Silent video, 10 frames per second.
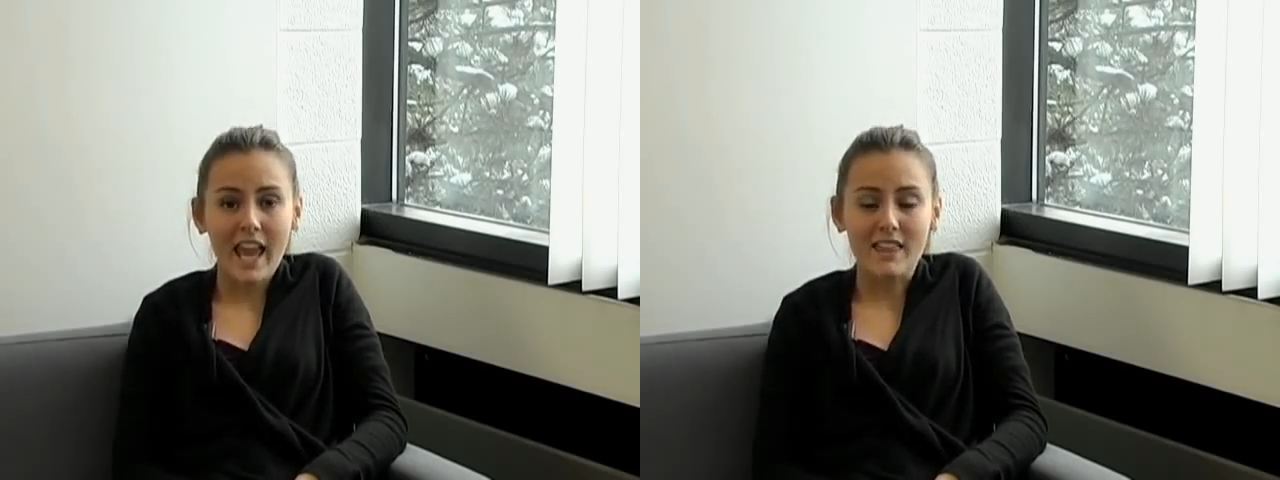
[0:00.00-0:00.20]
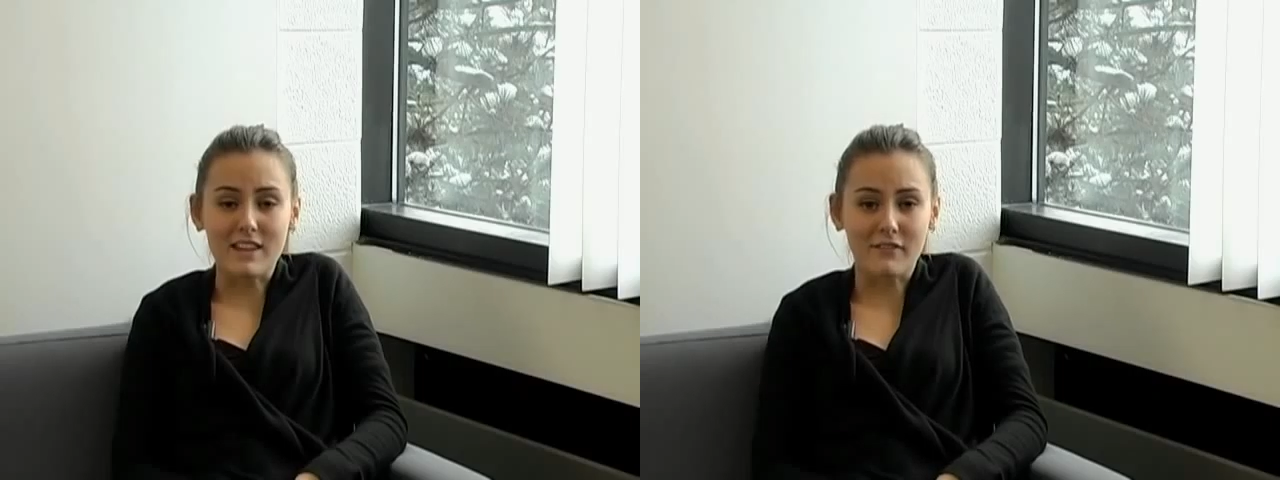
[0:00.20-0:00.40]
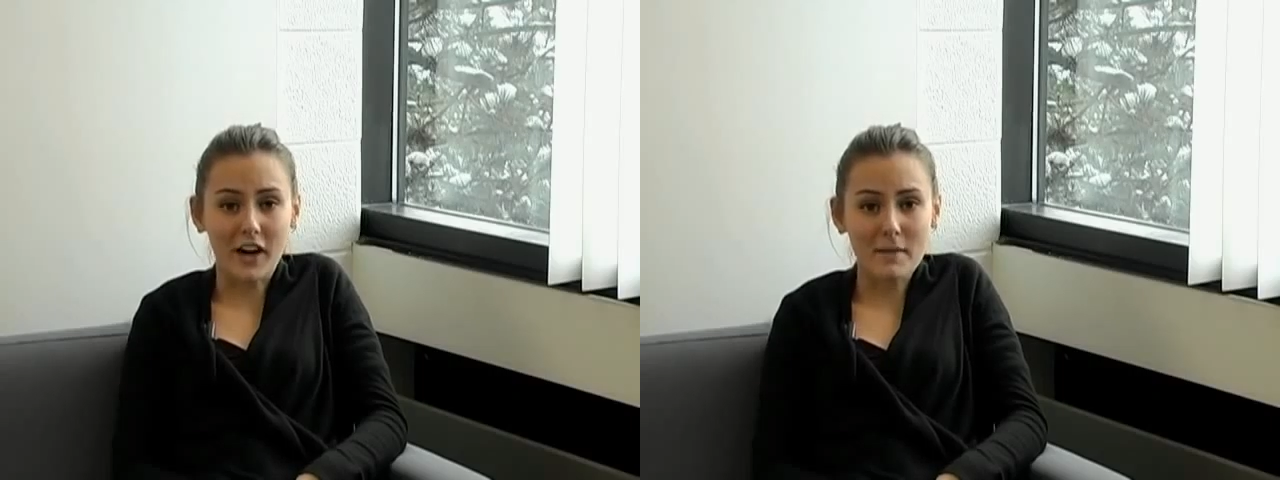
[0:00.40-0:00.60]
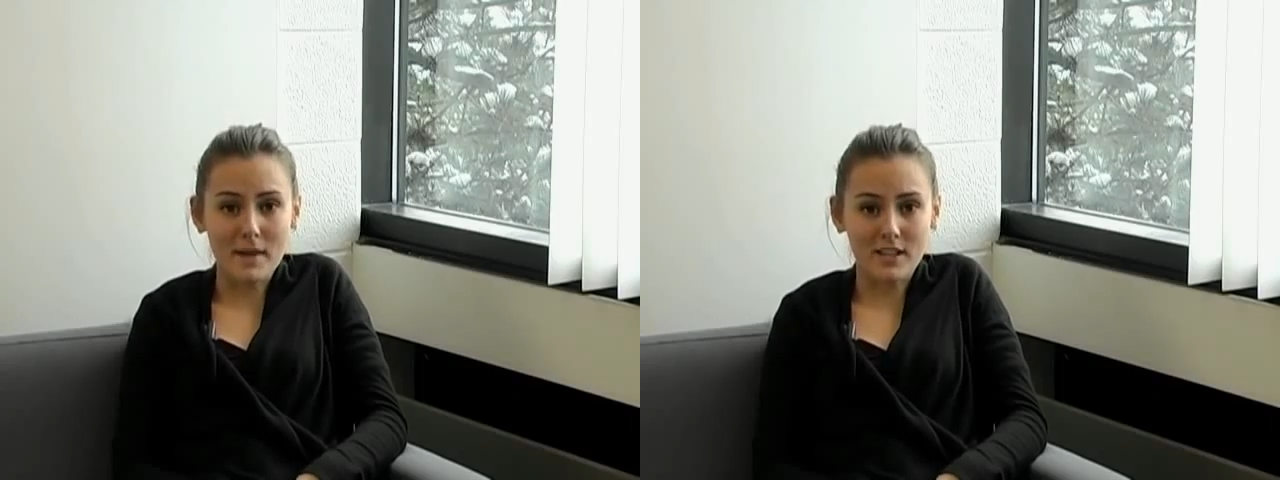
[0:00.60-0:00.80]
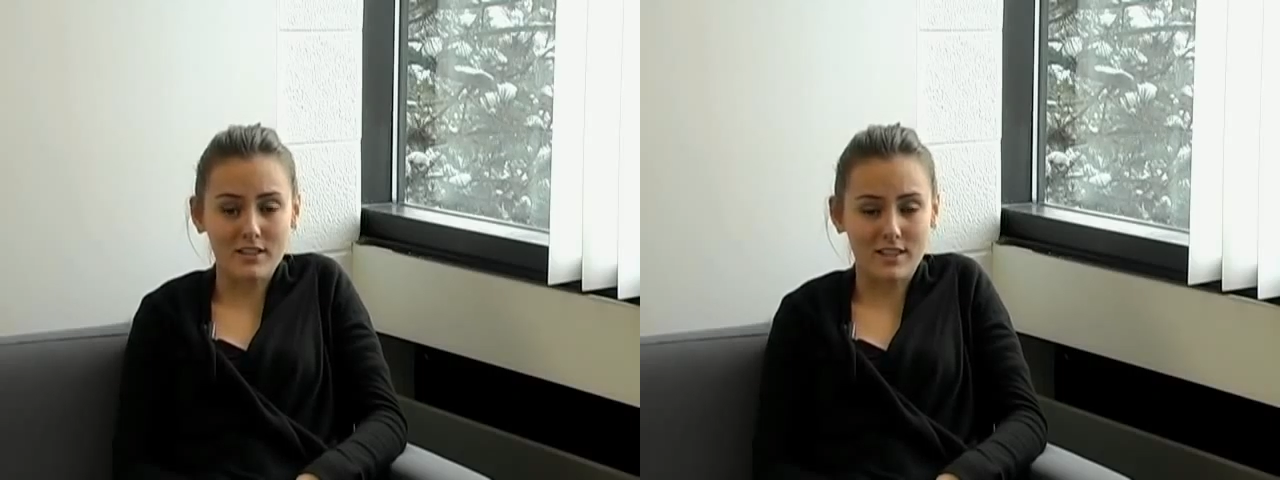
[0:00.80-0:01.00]
The
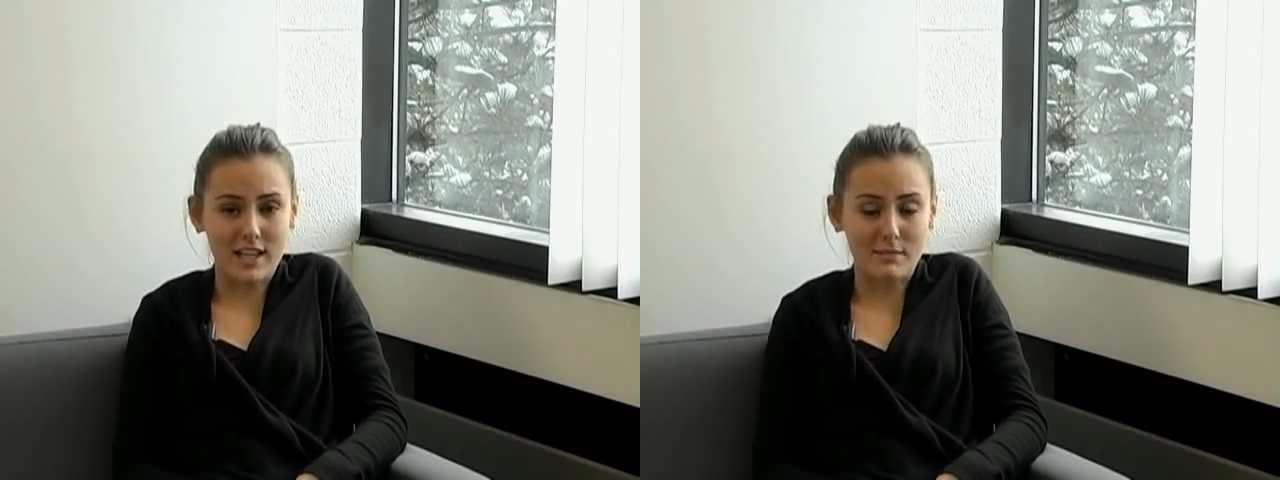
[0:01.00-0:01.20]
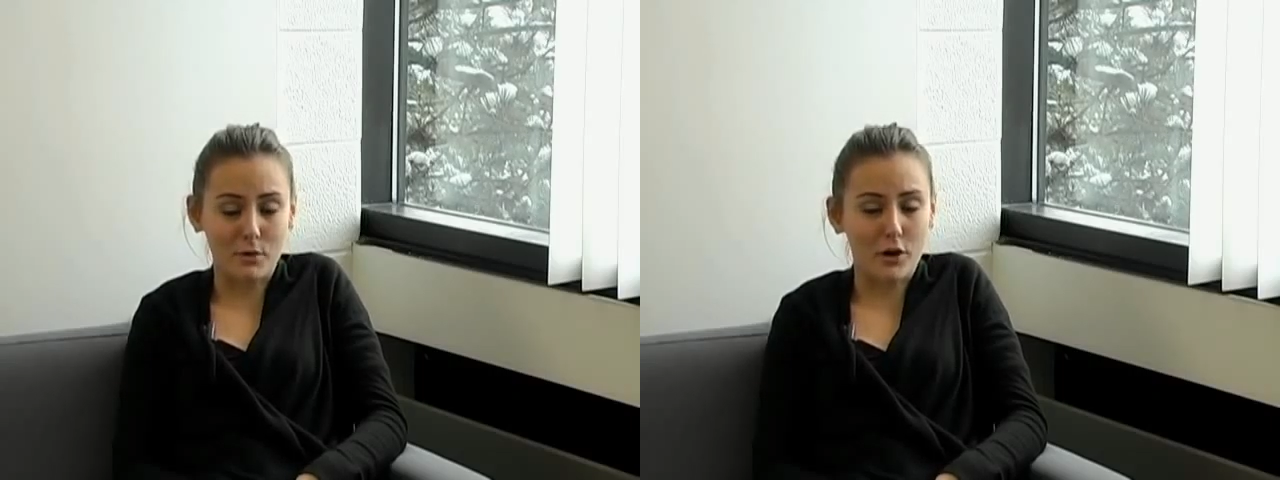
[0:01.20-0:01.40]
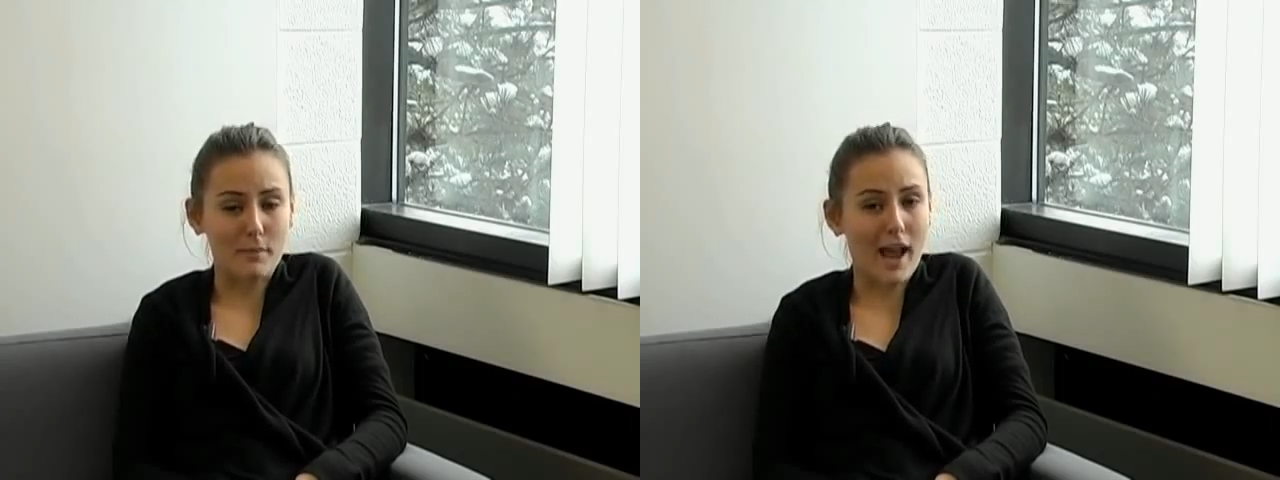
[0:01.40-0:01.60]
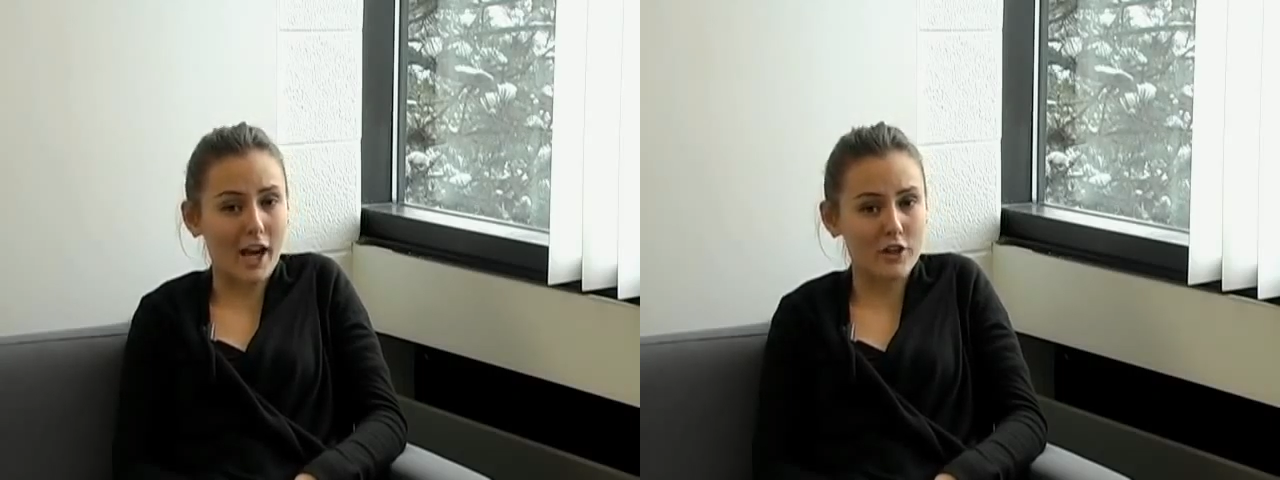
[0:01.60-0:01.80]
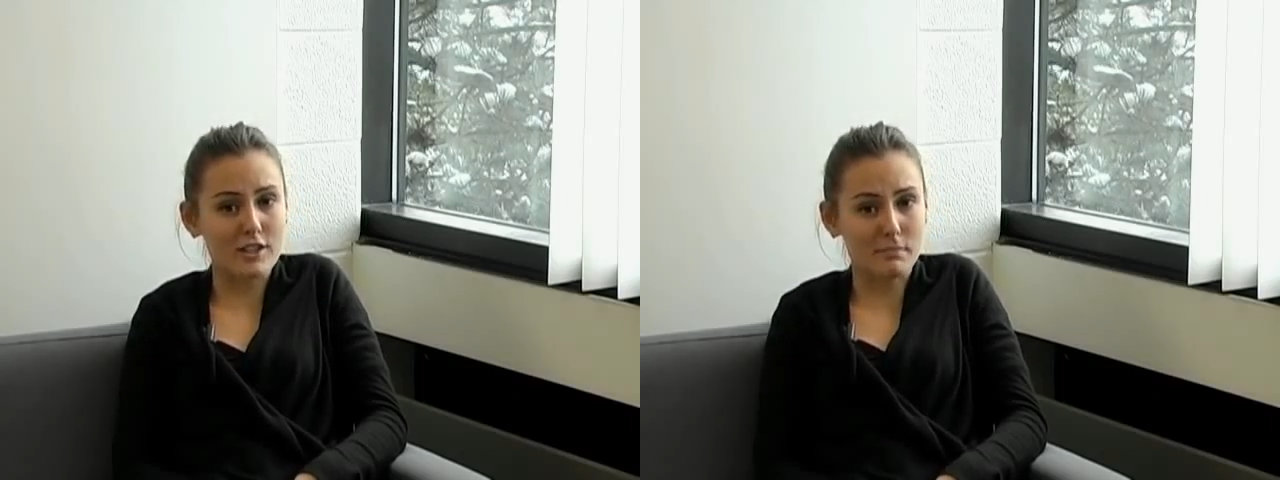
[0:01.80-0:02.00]
environmental studies program
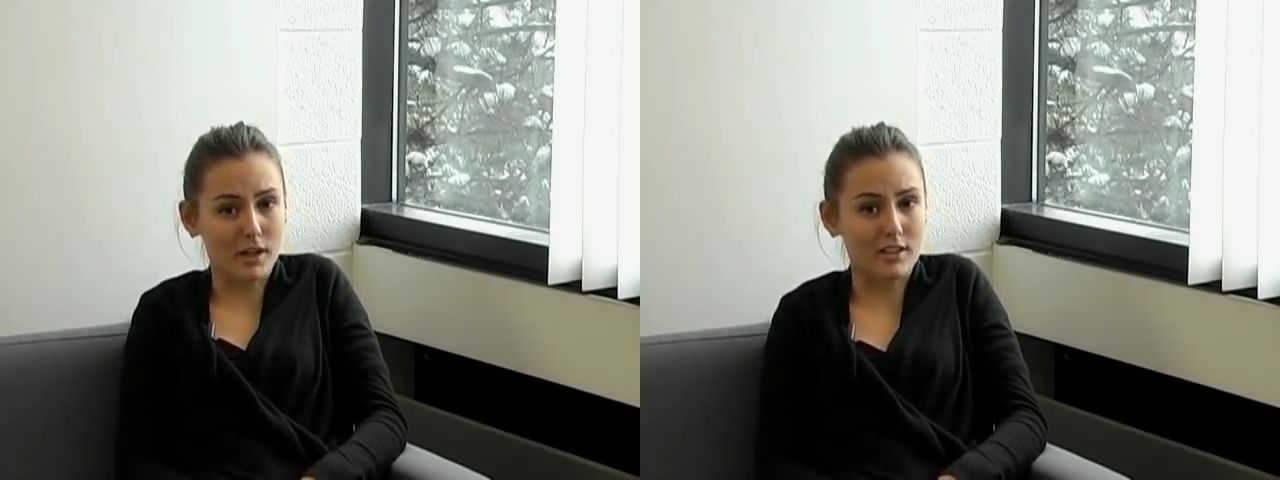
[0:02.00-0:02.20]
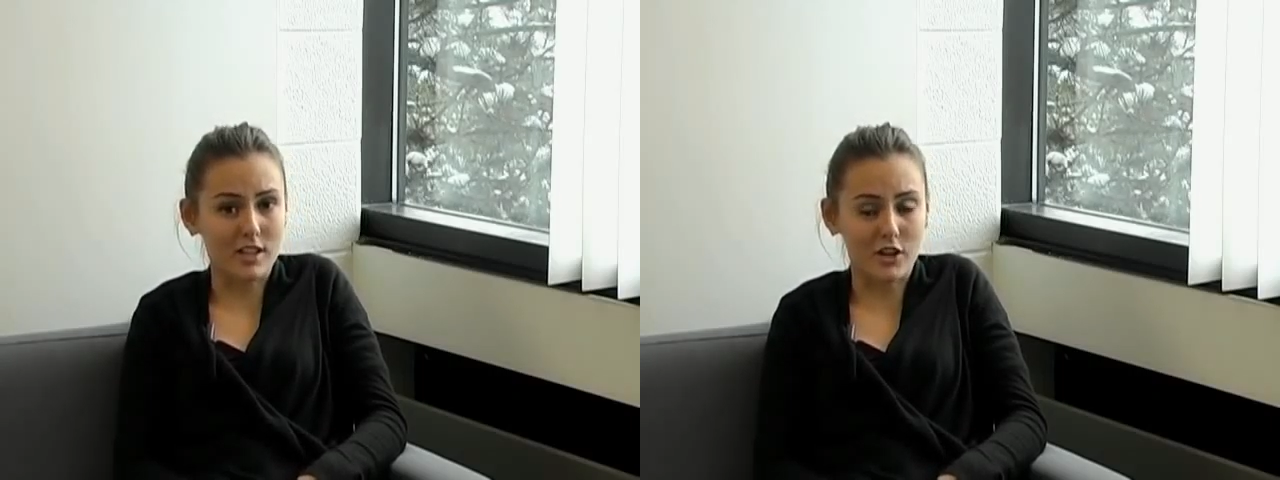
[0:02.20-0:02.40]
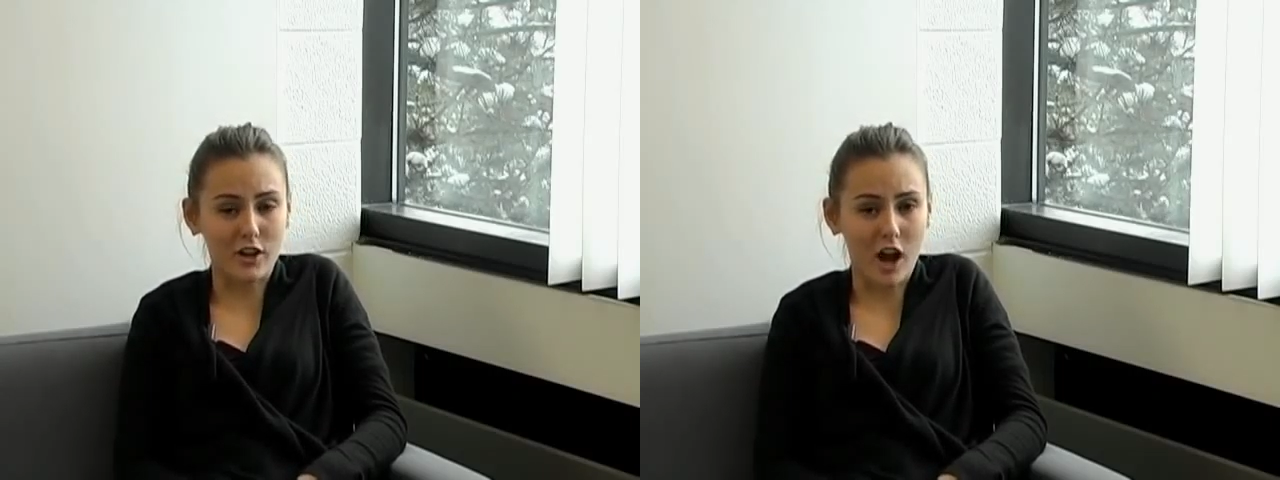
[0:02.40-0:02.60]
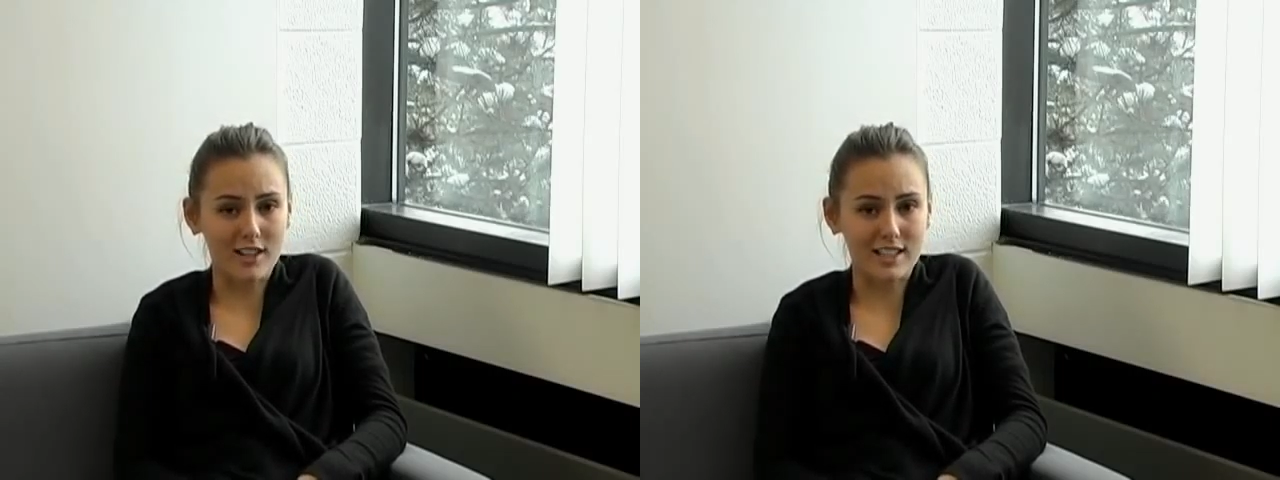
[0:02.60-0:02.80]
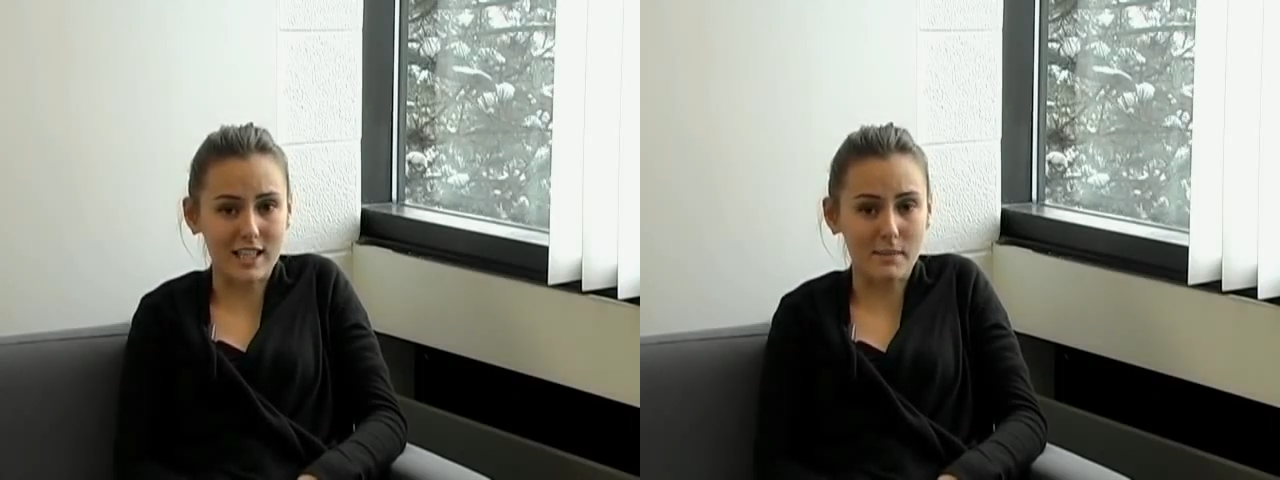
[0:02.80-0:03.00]
actually sparked a
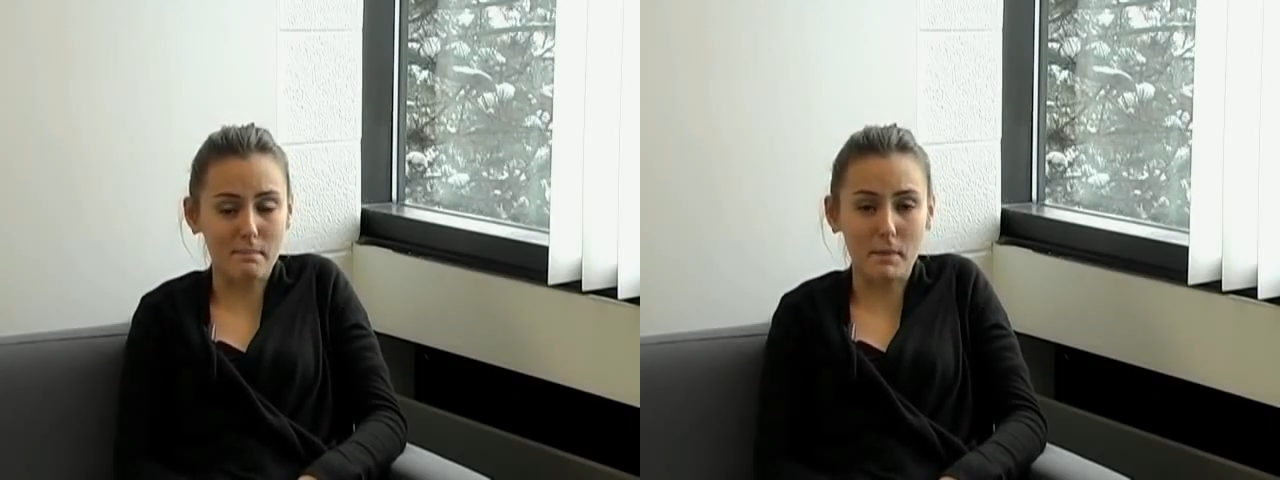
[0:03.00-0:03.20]
curiosity,